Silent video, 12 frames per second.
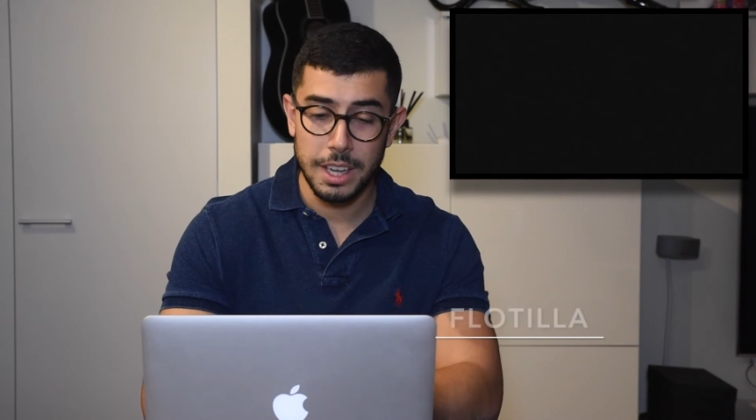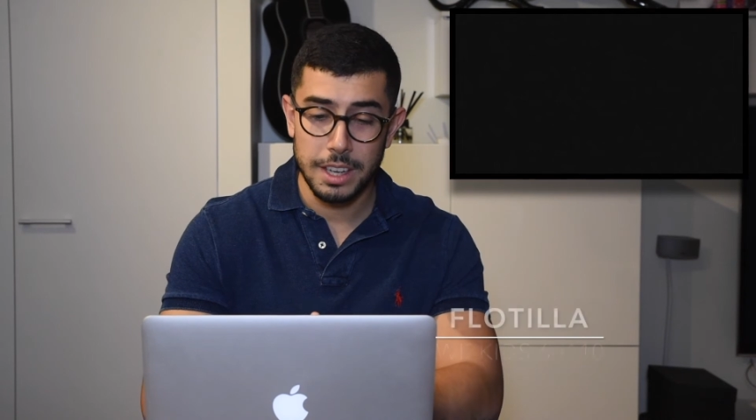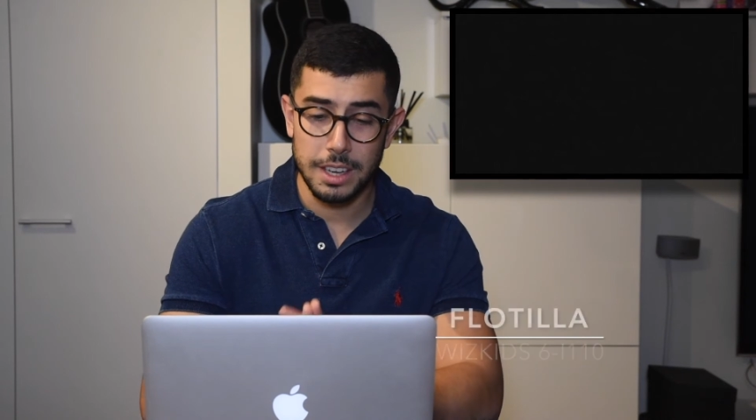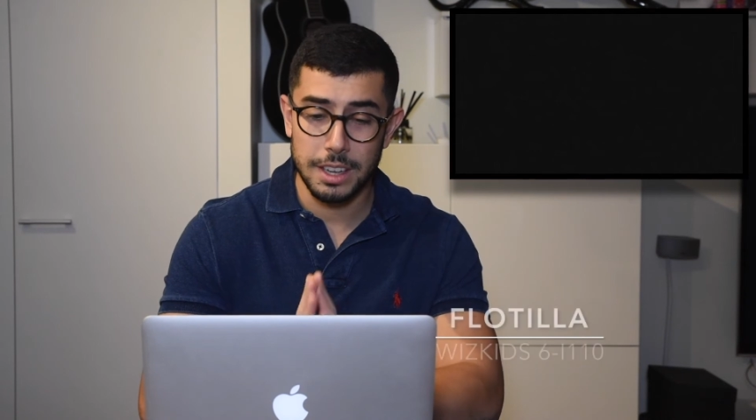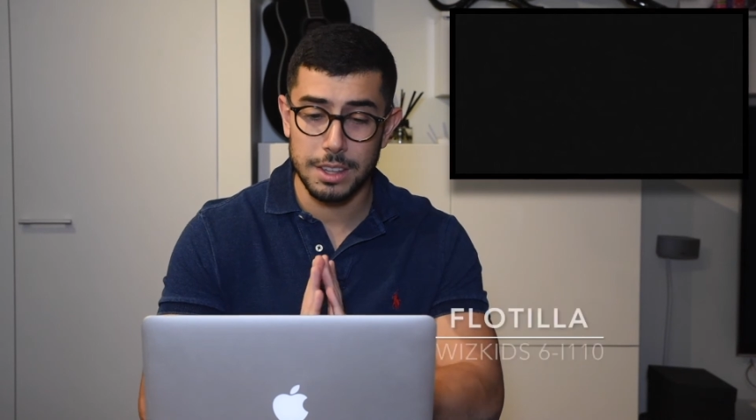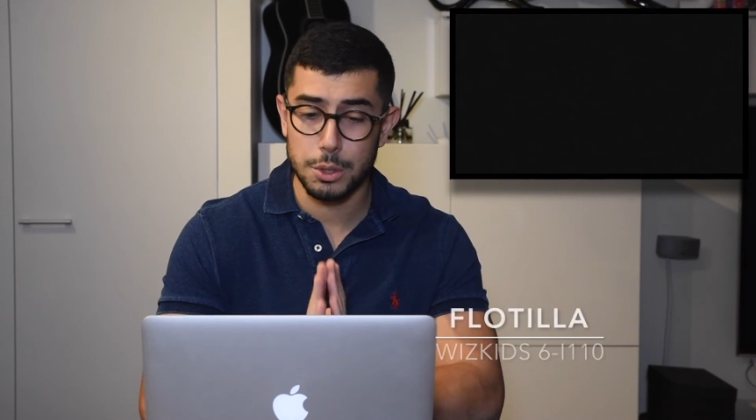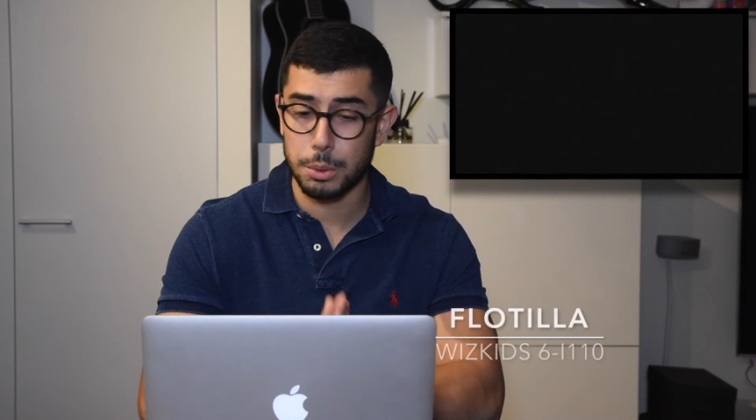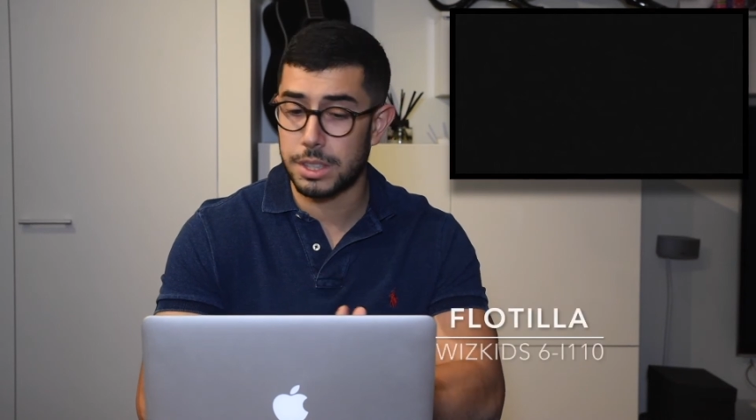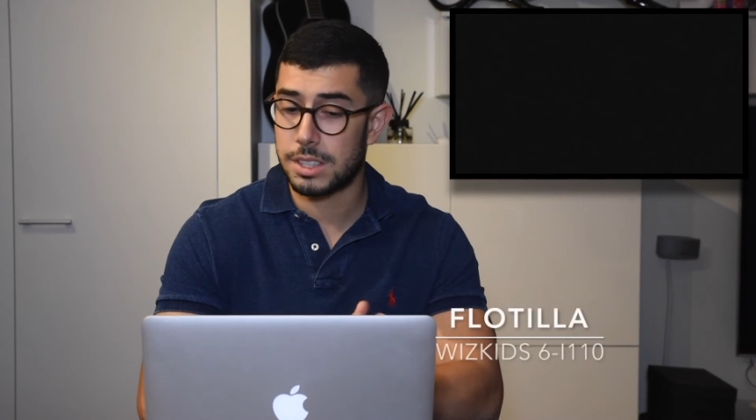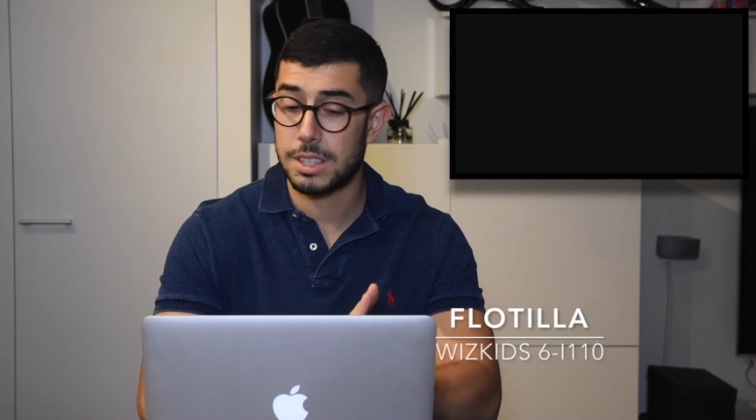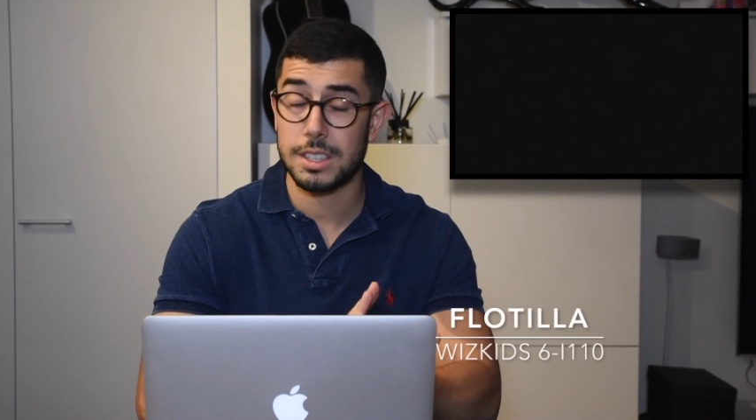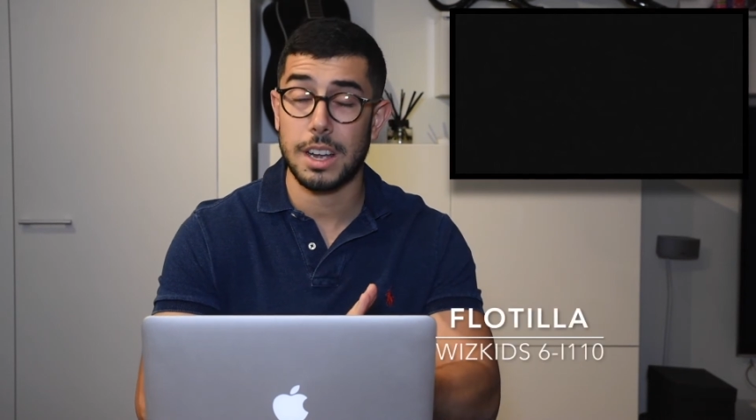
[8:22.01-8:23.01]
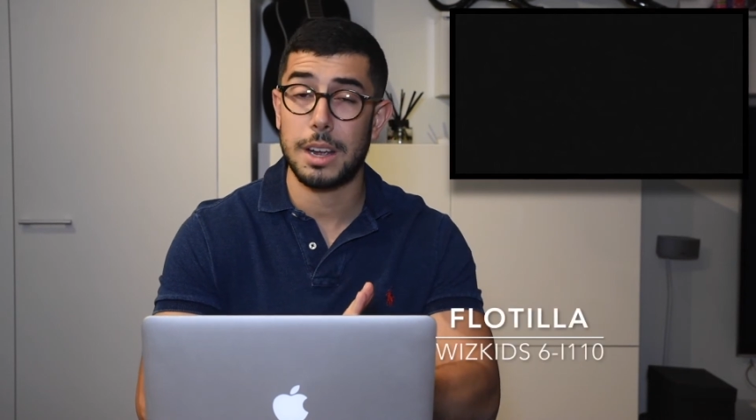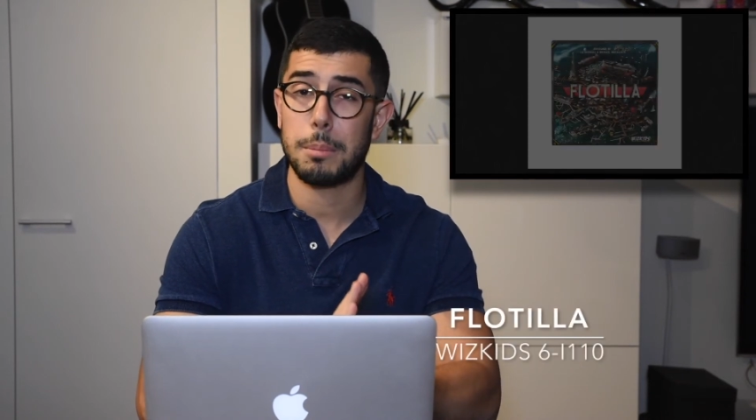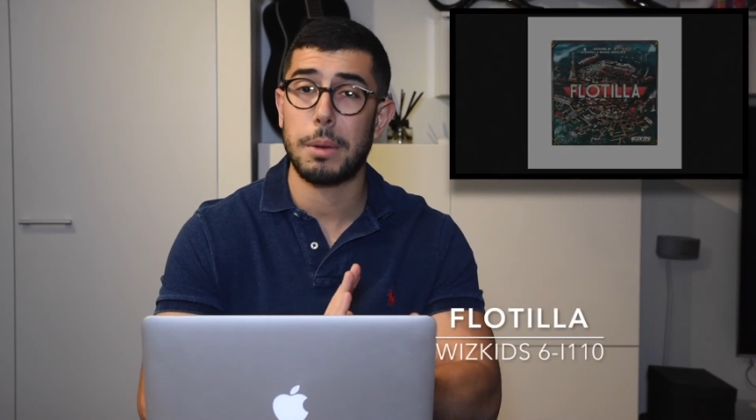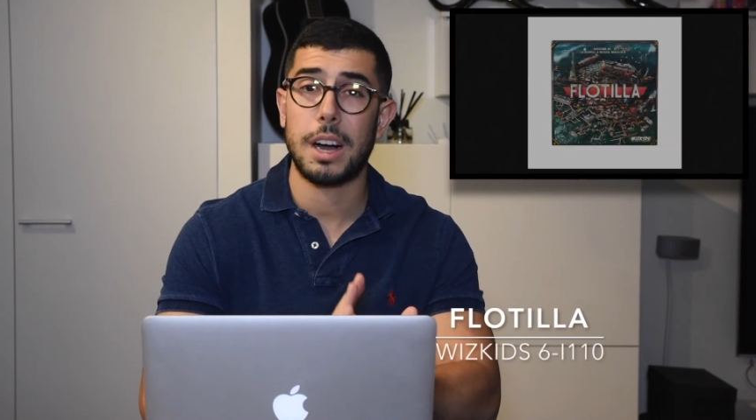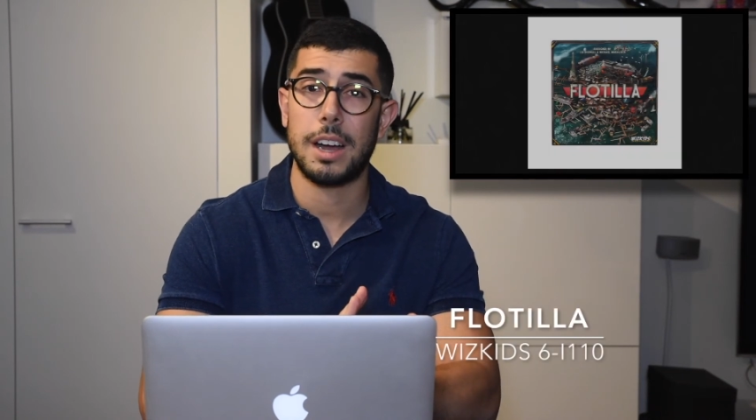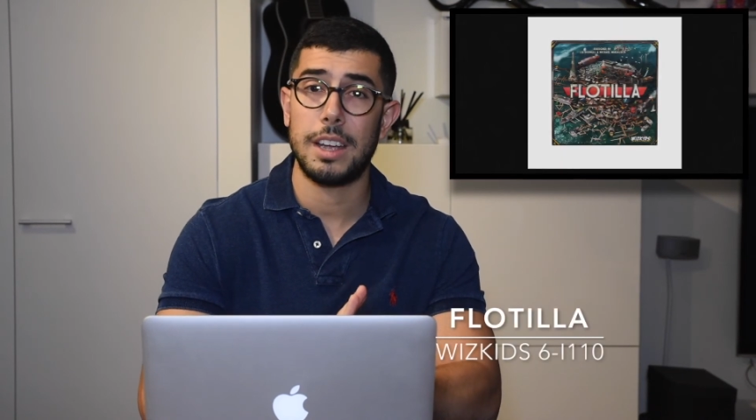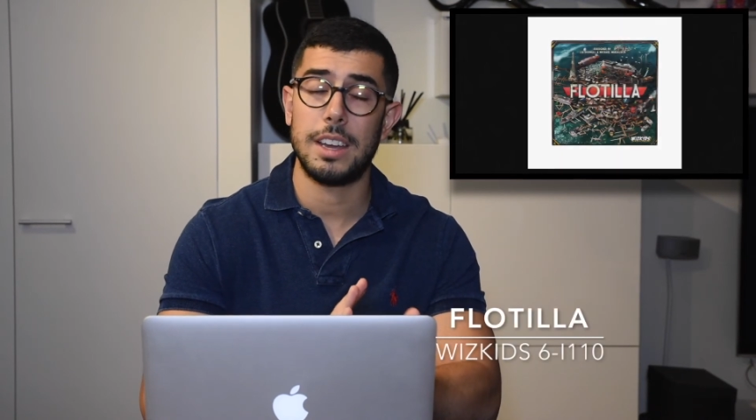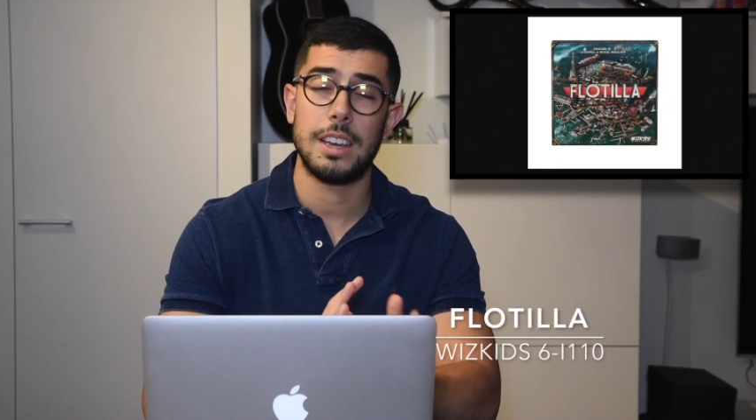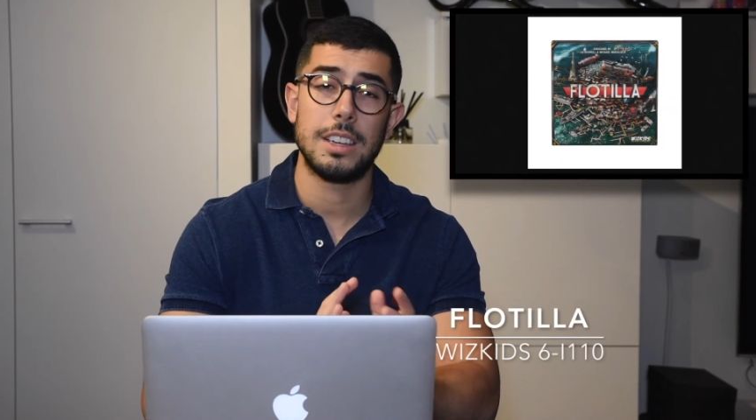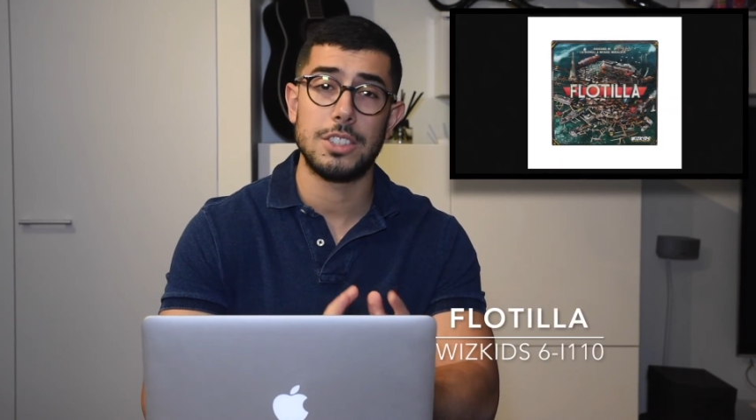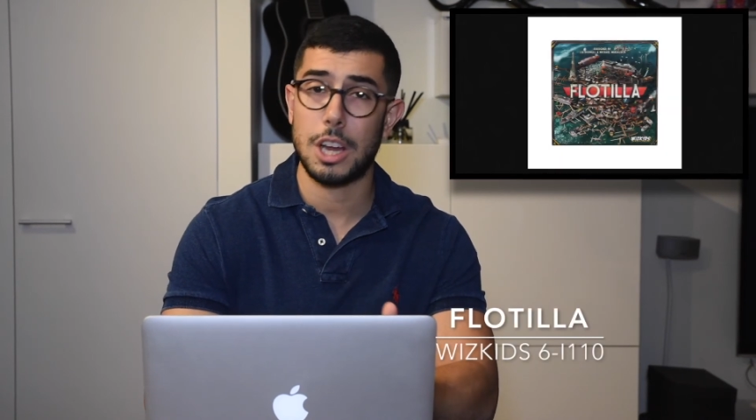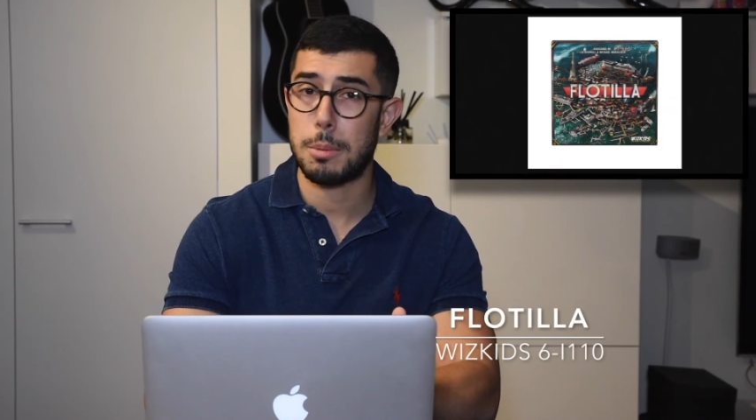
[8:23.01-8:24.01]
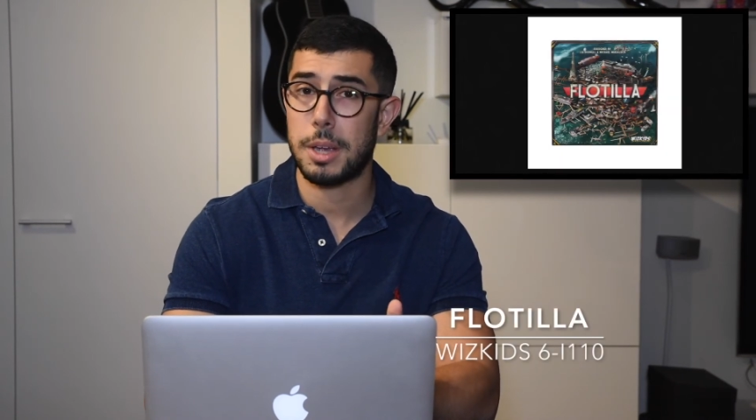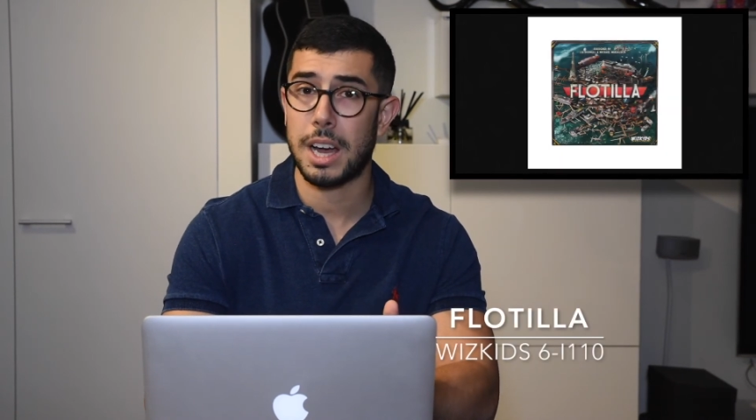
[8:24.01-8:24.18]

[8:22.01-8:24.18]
This one is designed by JB